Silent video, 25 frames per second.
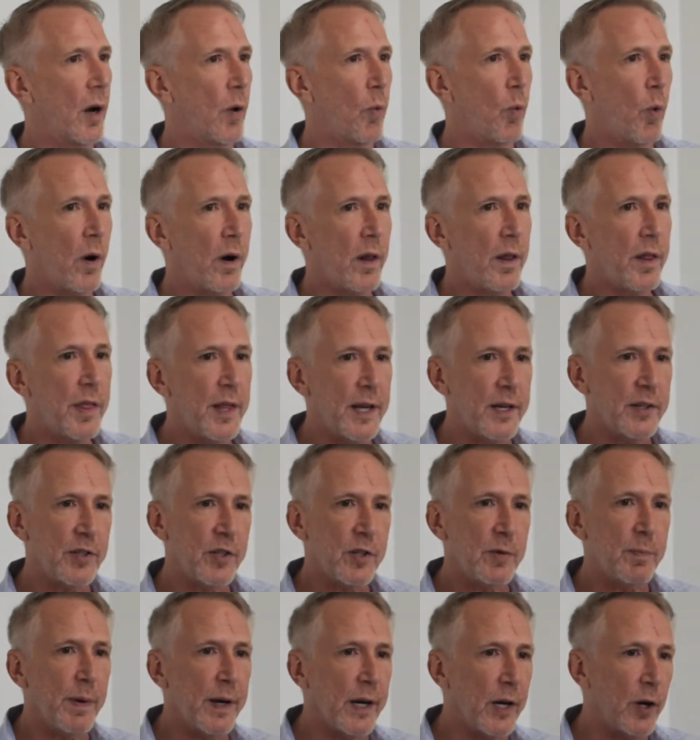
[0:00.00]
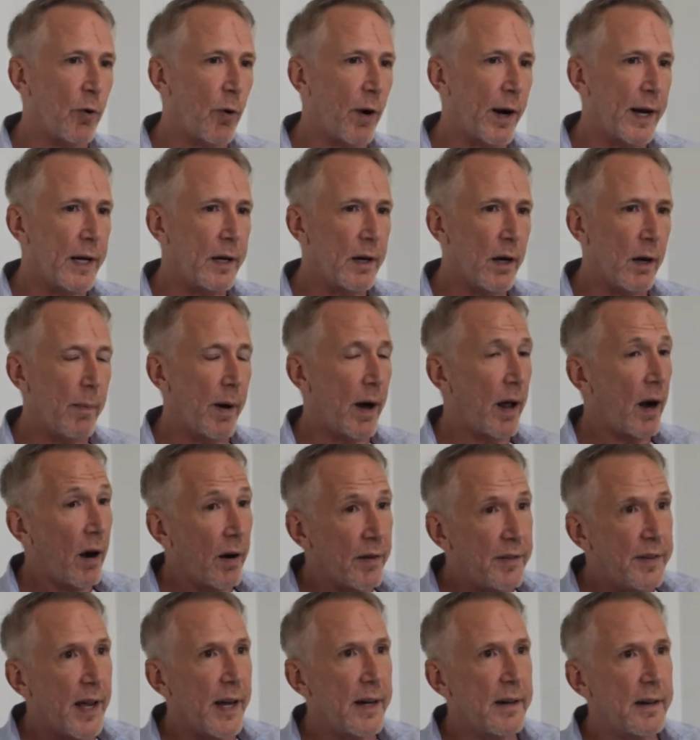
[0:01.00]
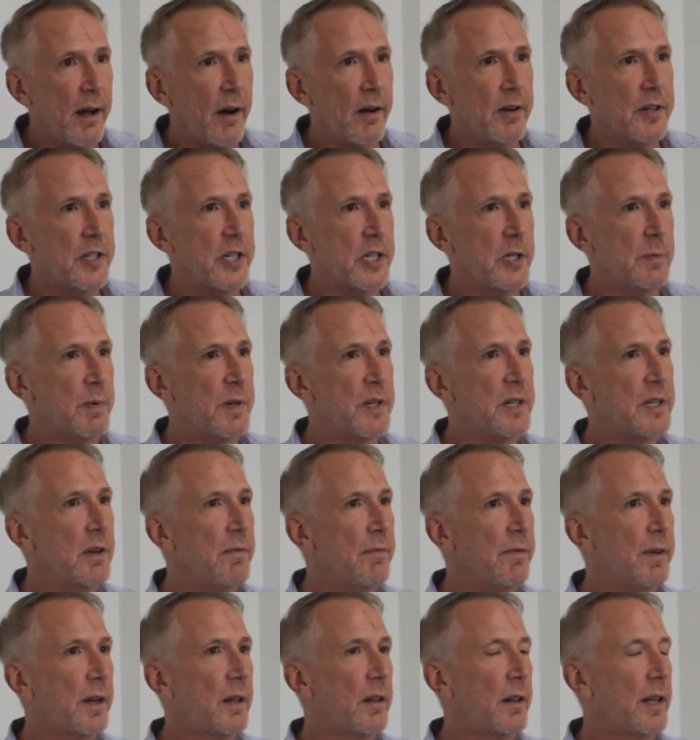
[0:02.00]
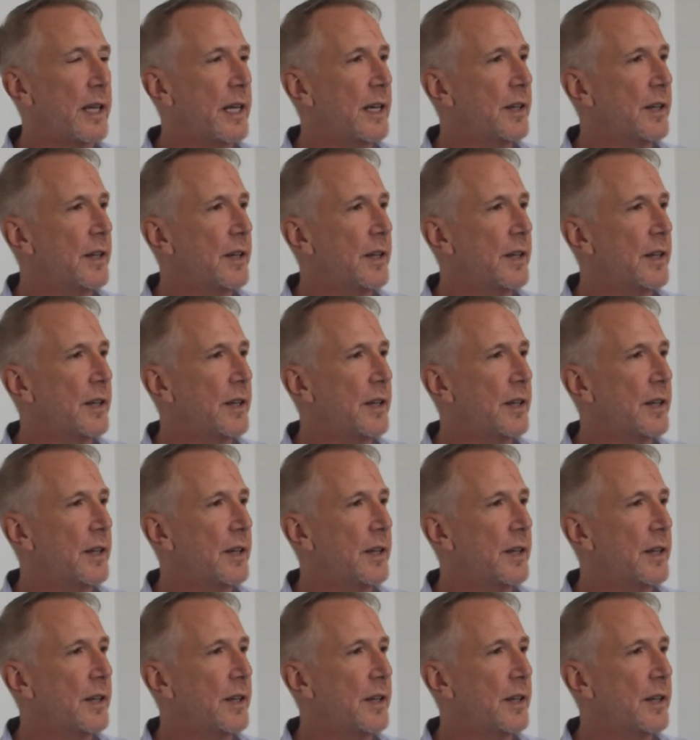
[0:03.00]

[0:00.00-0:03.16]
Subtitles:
One of the things that's been great about our technology specifically